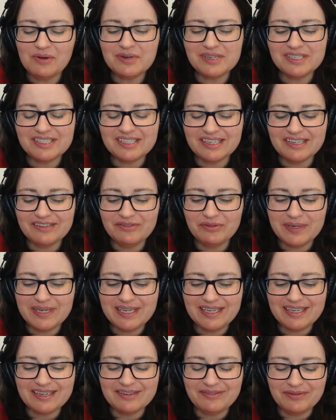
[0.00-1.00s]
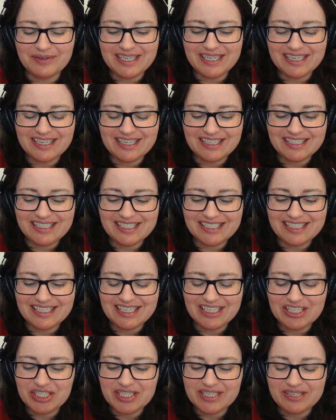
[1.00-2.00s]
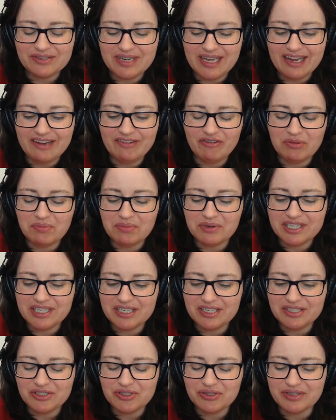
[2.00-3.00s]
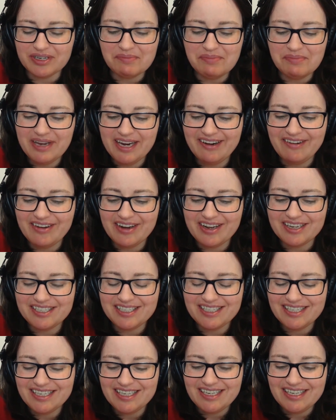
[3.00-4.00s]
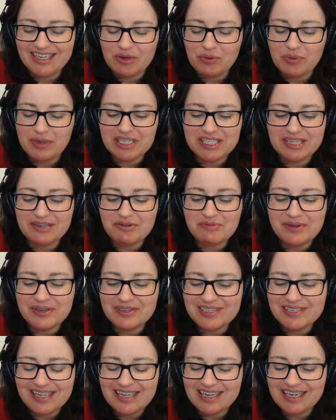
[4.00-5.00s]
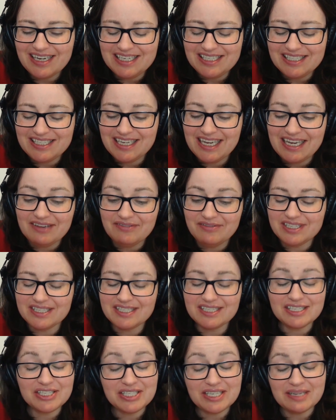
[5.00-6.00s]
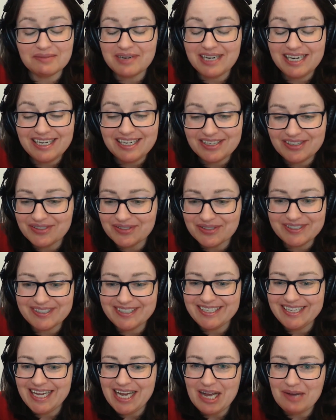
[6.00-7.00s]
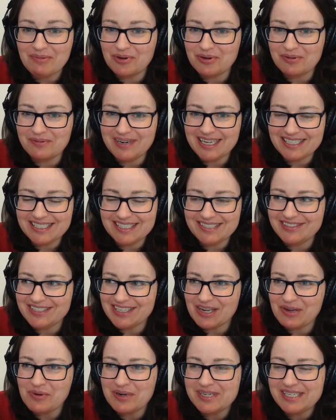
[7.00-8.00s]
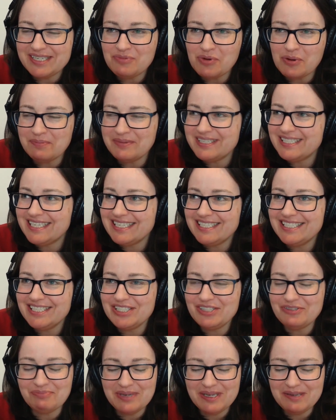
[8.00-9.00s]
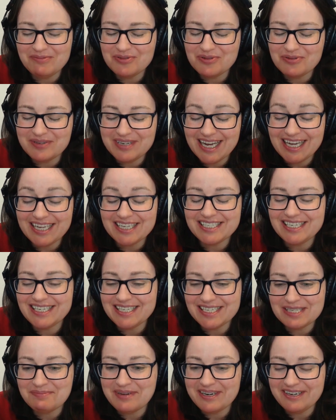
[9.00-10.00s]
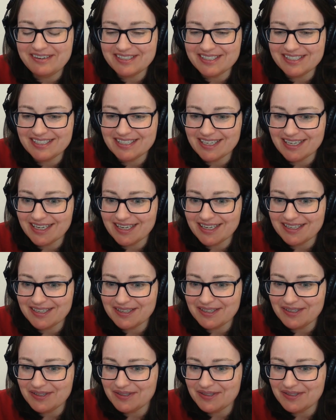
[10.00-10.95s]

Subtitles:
I wonder if we did an EEG on everybody during a period which they were most likely to have this subclinical abnormal activity. I wonder what percentage of people would actually experience it.